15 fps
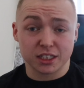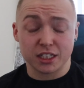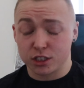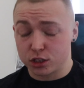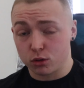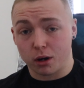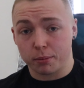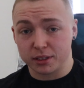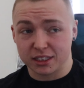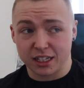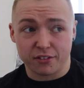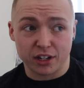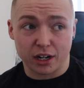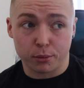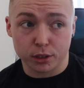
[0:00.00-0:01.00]
It needs to go up in
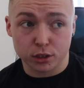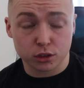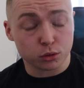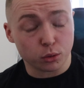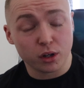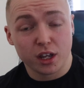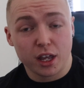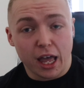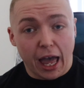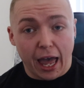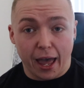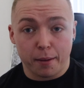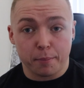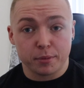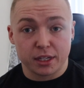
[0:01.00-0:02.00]
7 hours. So
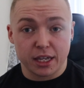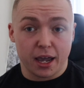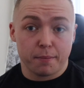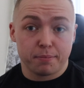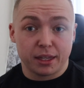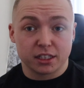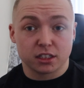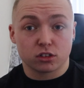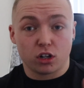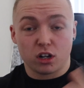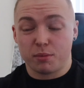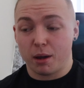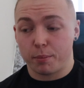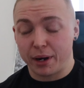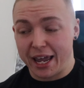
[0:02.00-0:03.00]
yeah, this is going to
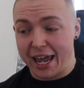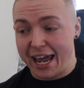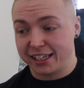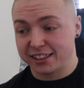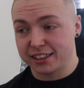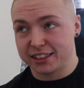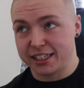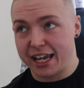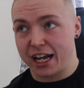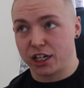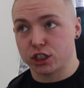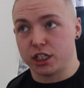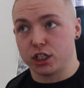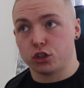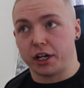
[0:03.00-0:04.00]
be a pretty hectic day
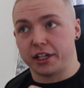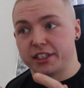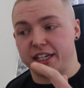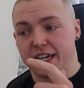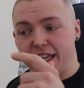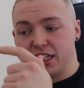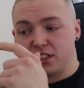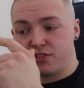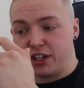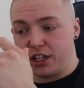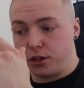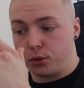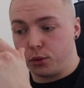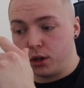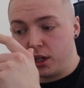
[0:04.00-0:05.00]
actually, trying to get this
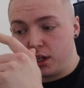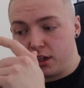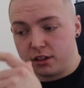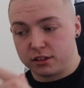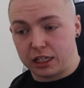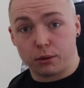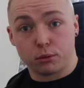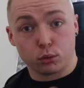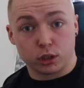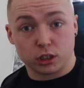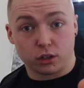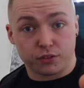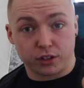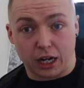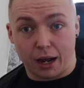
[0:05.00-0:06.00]
video downloaded
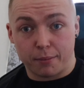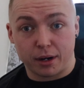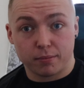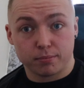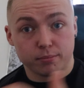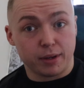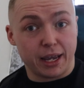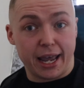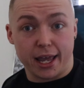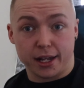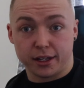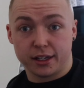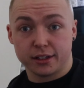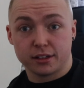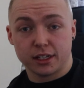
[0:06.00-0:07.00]
off the camera,
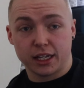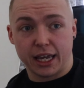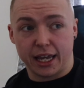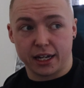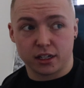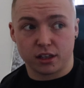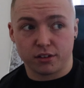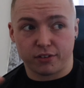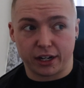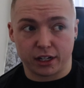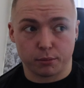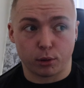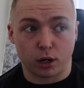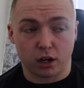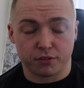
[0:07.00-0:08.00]
edited into the
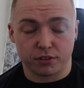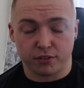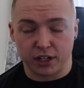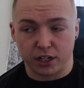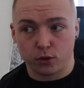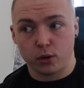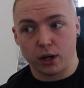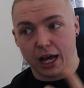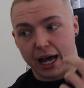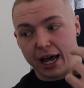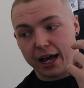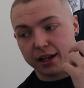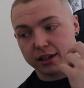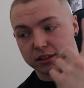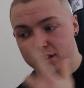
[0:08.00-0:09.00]
final part of the video
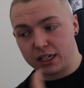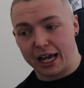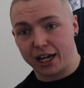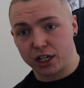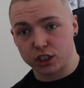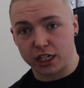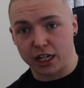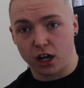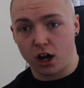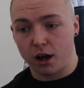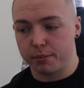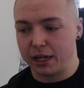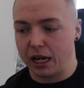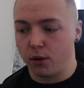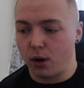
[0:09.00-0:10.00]
and actually
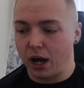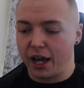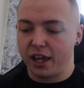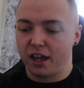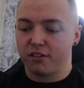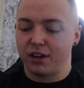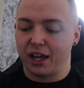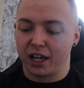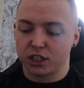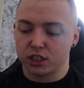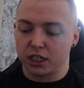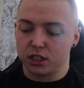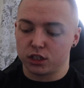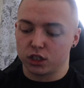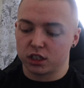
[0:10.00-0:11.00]
up. Now I have
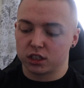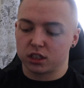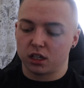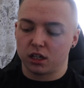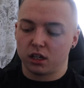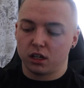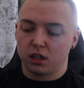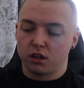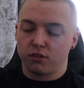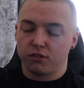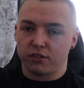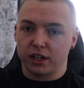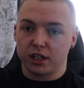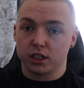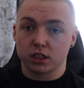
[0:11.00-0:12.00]
actually just
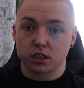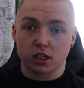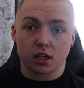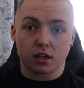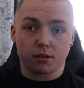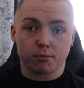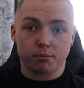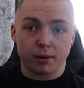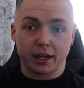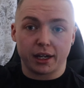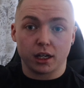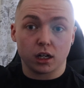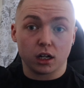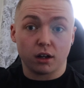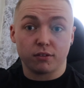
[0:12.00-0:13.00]
finished
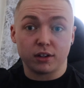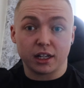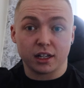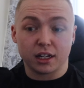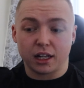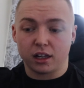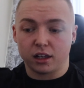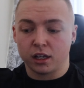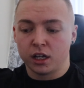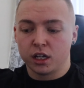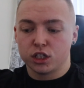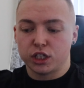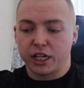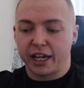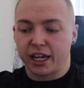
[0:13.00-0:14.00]
my lovely little
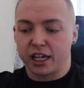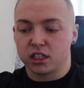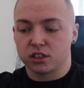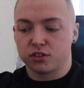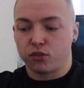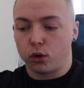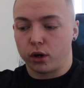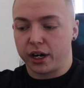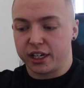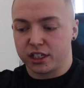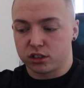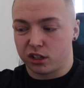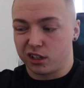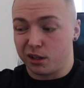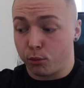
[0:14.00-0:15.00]
check-ins for a
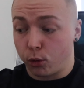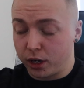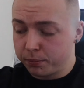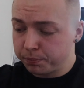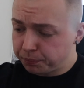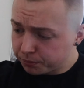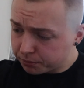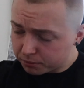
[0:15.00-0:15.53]
Sunday morning.